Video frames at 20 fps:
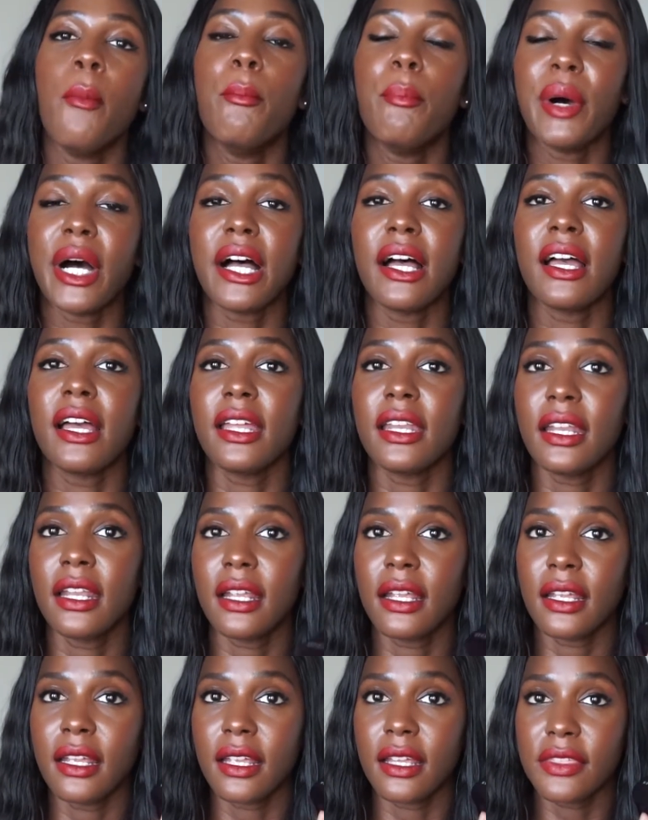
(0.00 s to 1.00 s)
But
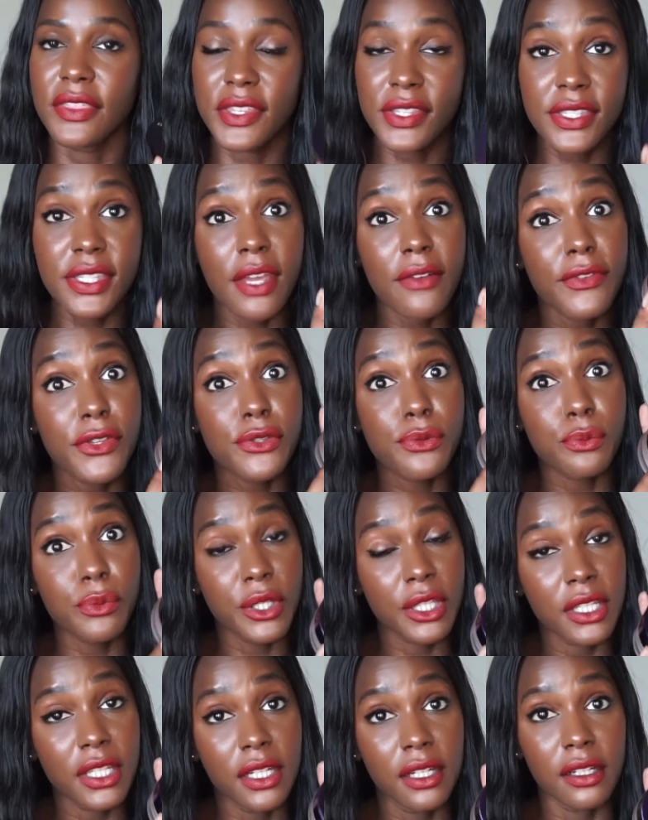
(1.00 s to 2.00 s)
this stuff is
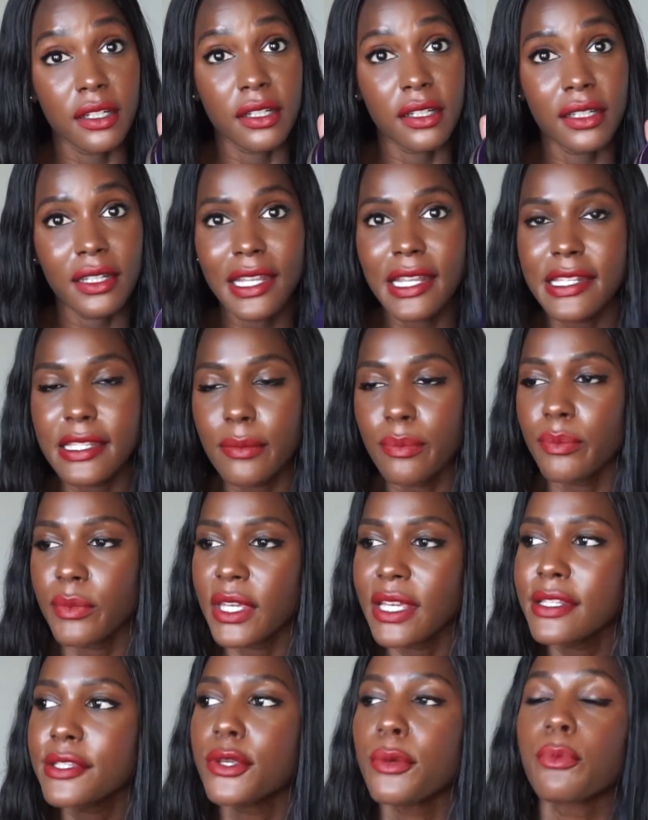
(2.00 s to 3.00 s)
really good.
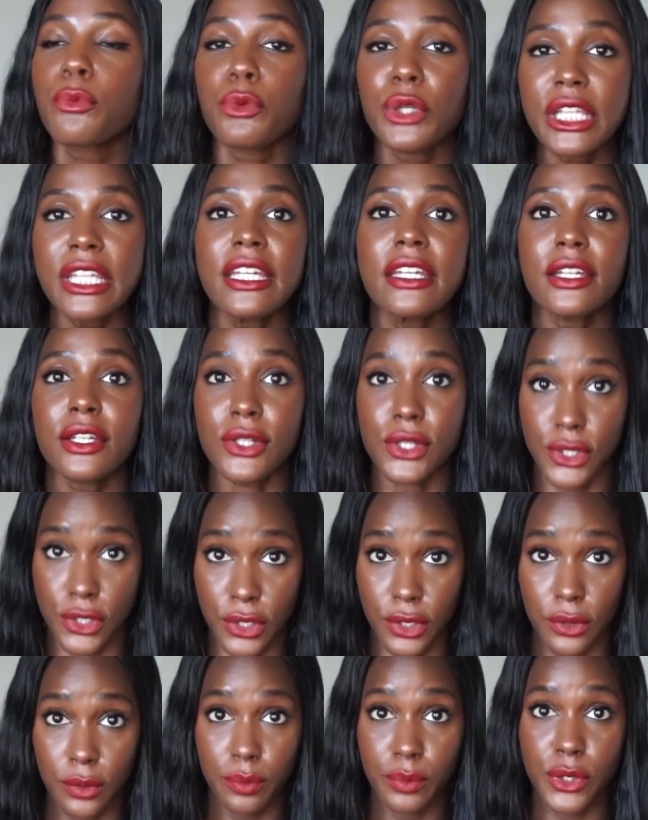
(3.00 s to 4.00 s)
It's a really good
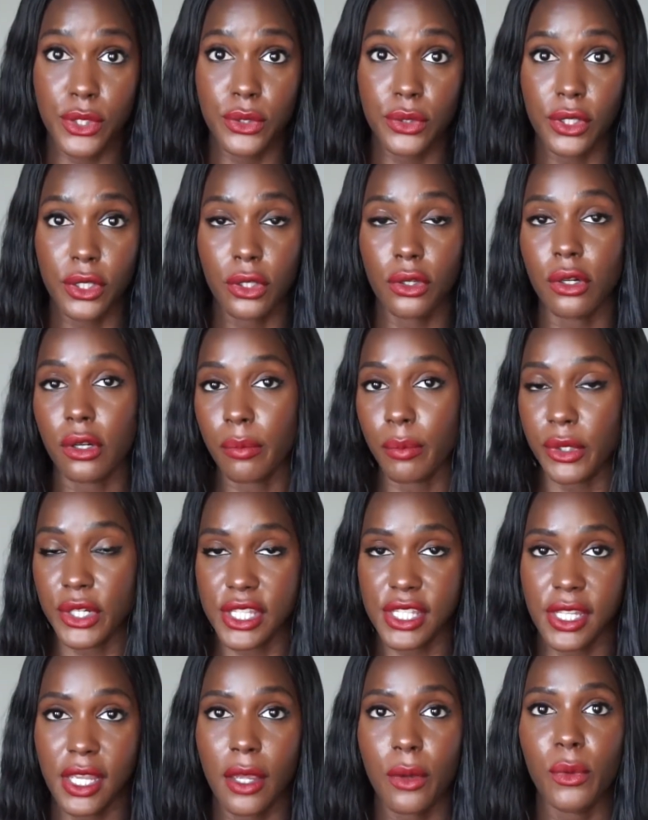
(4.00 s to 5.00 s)
dupe to the Laura
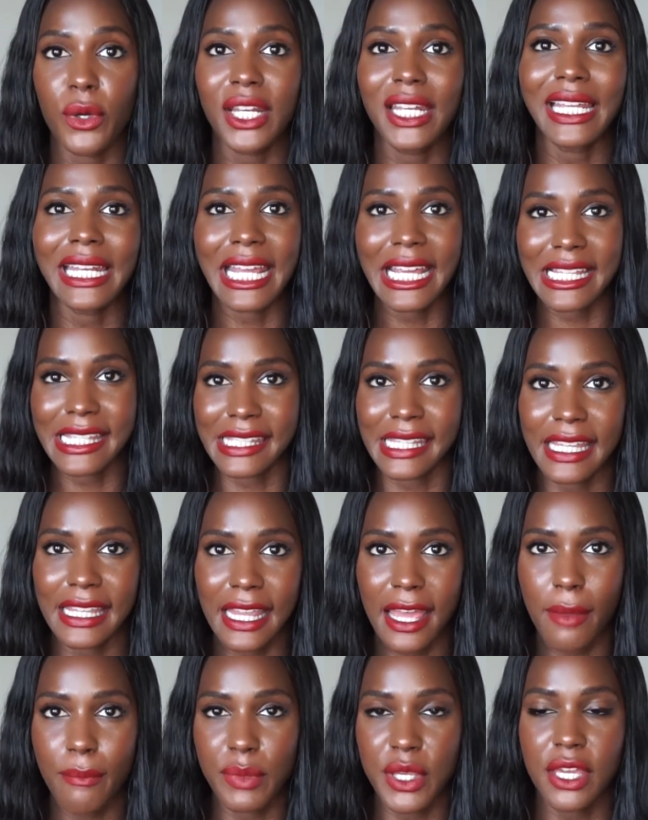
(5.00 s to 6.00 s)
Mercier one, and I say
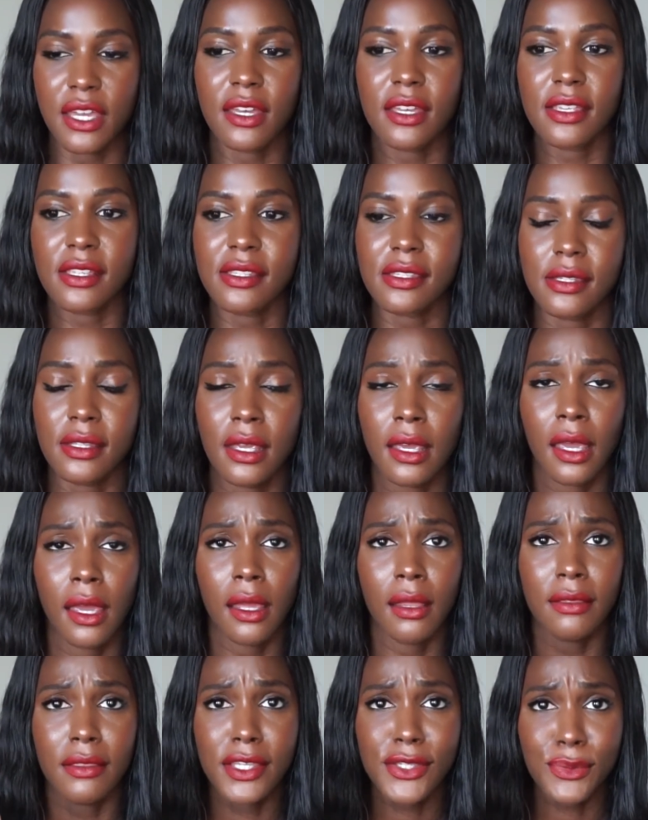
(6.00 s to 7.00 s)
that because
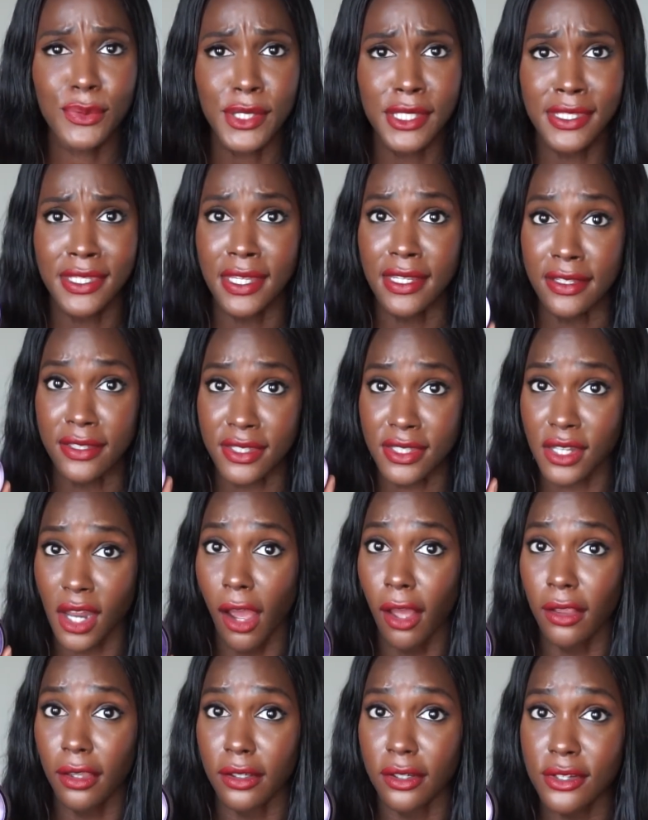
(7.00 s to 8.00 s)
this was
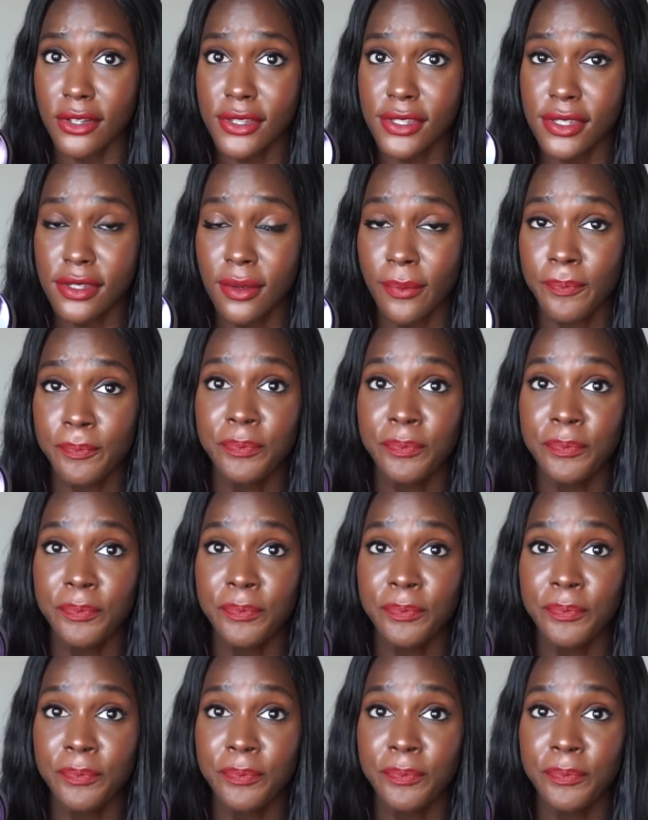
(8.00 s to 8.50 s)
$6.